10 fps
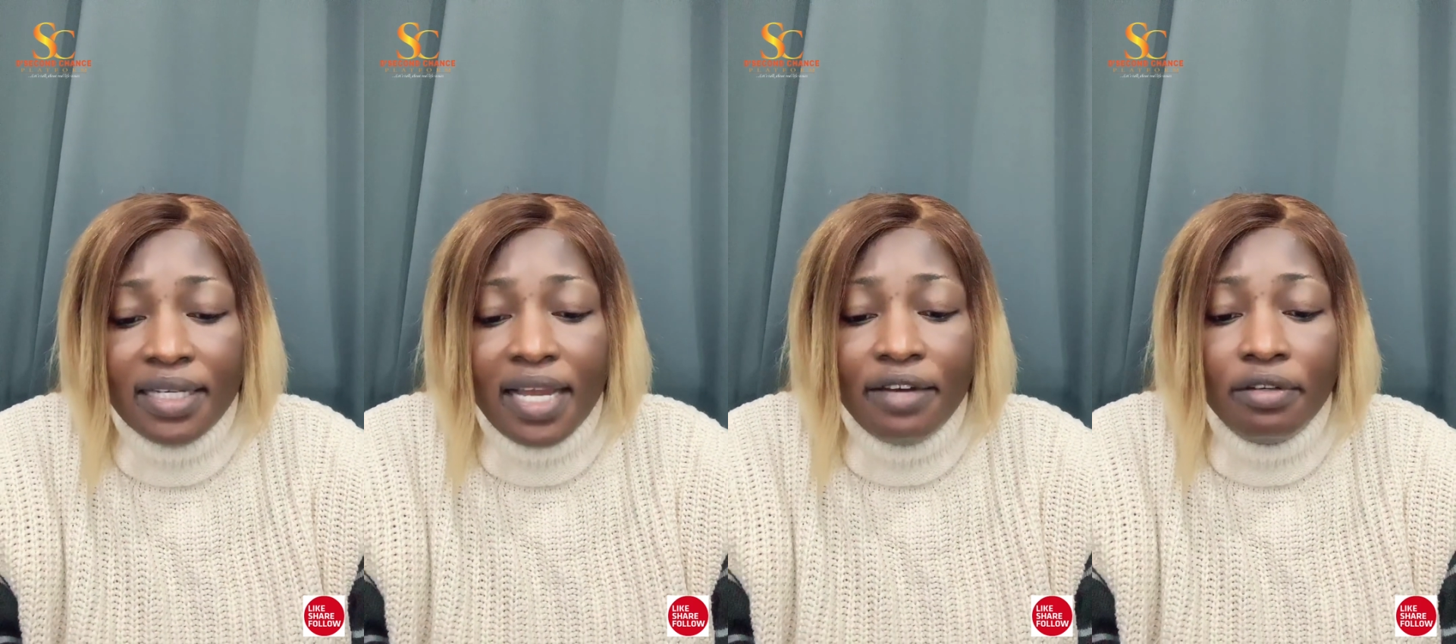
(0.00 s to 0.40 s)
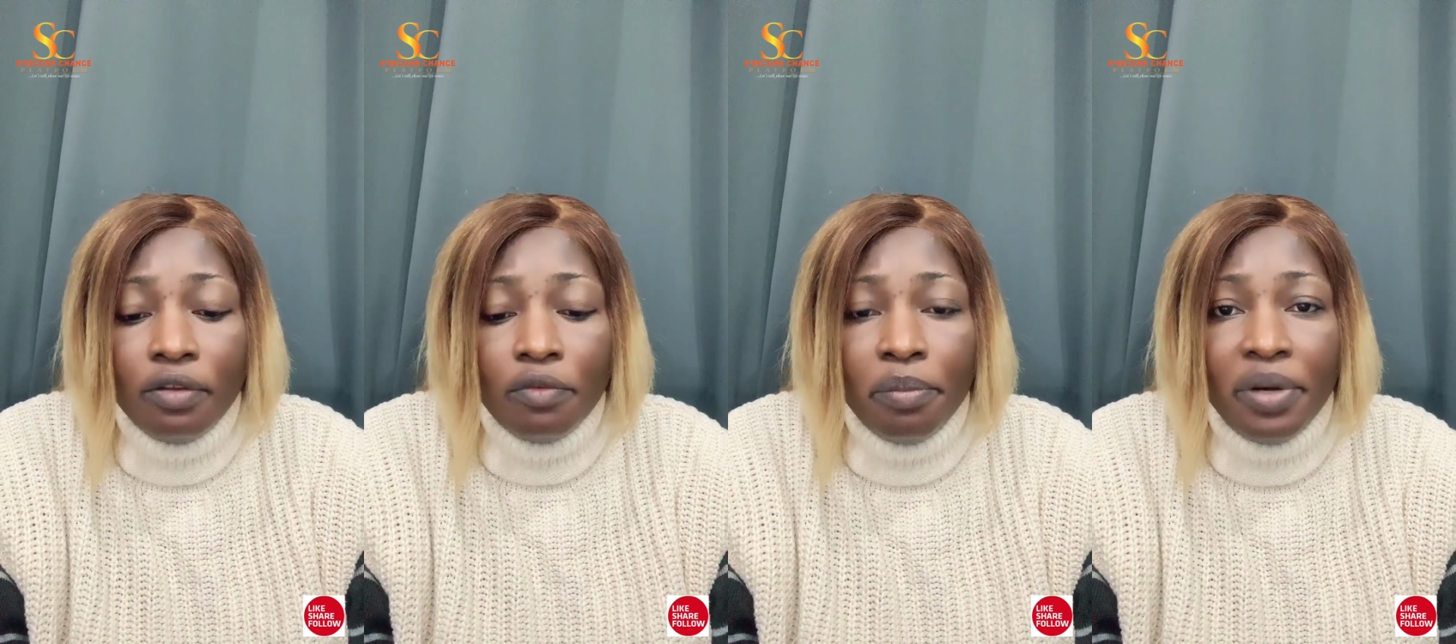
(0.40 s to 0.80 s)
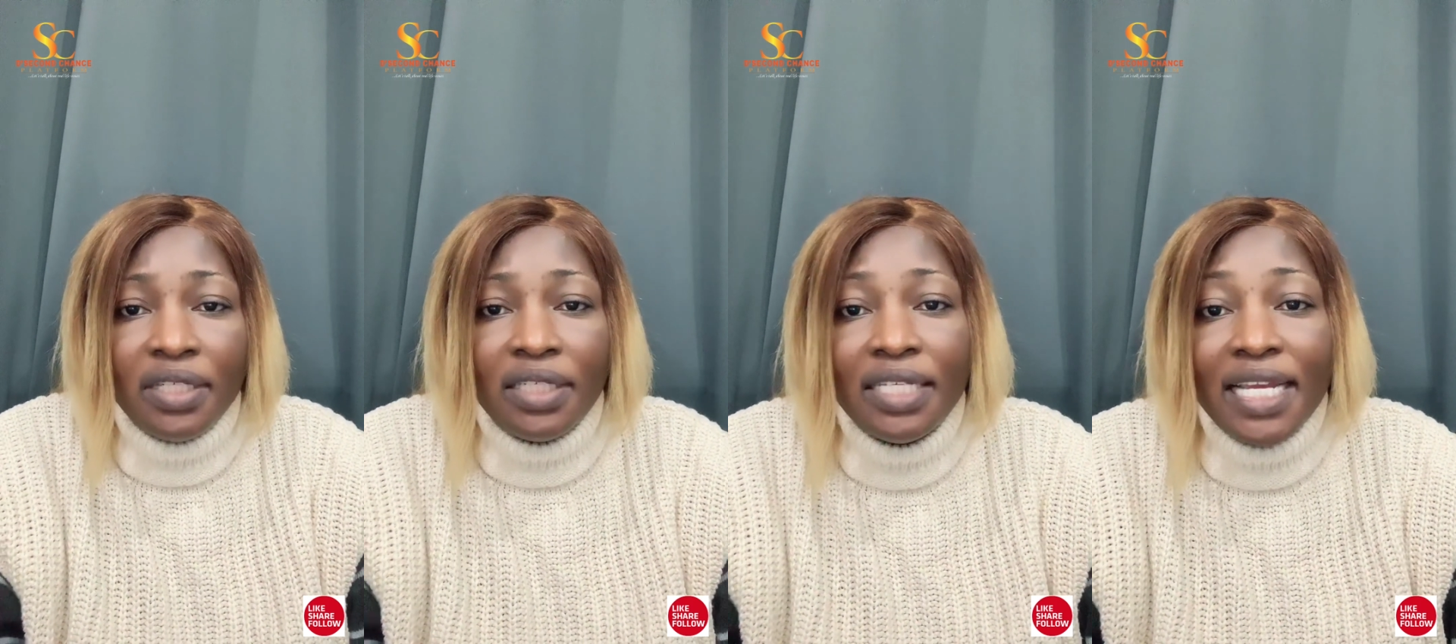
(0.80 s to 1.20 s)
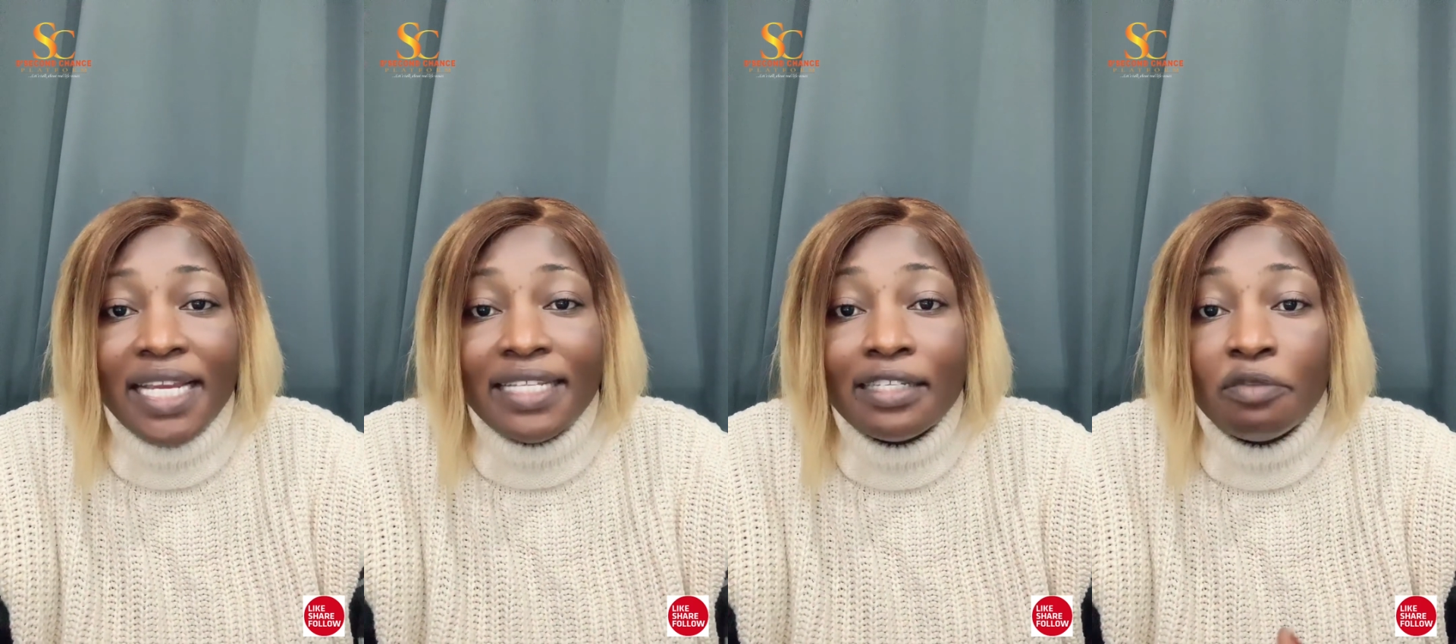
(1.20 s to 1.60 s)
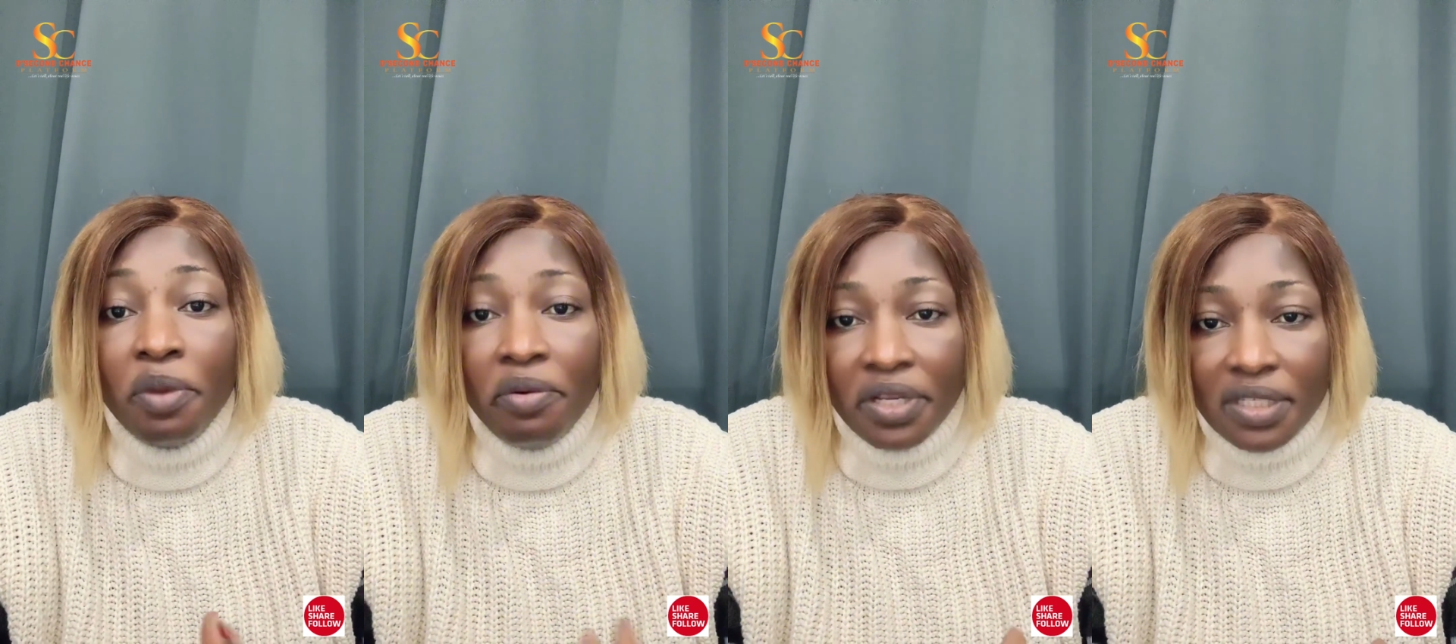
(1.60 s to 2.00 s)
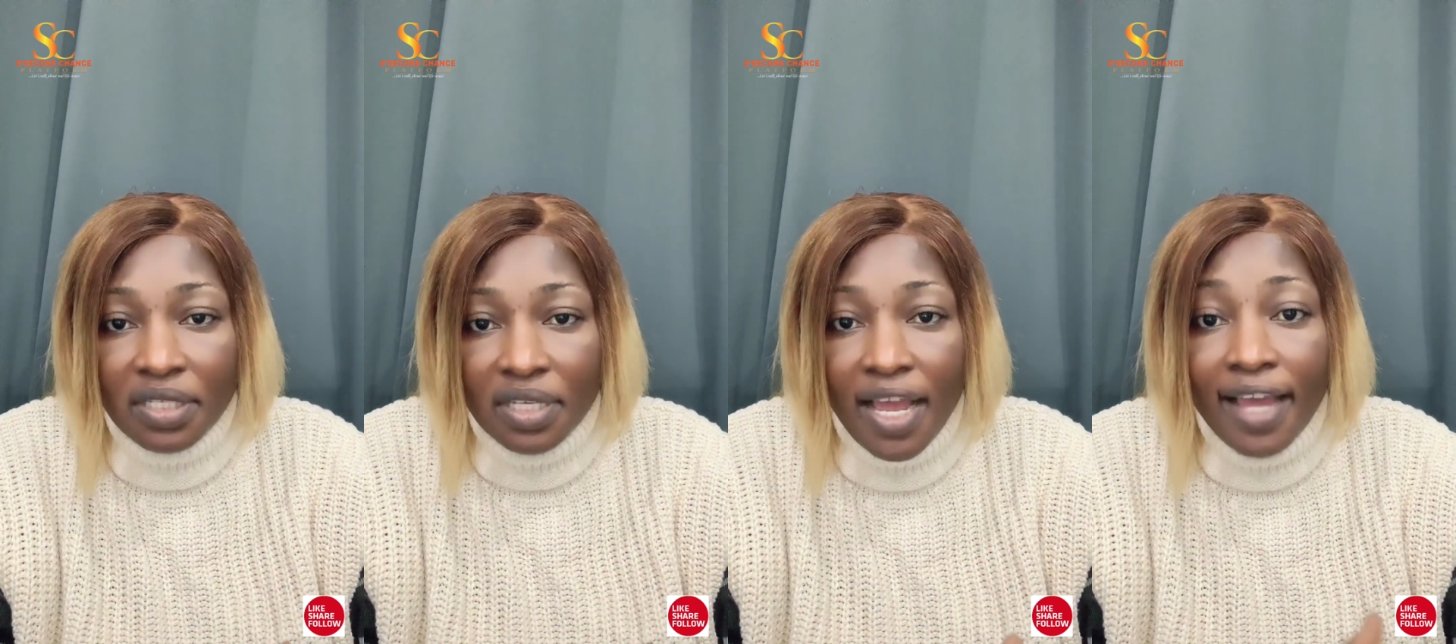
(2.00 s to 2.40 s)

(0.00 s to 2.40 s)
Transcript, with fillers: the gathering of the brethren in spirit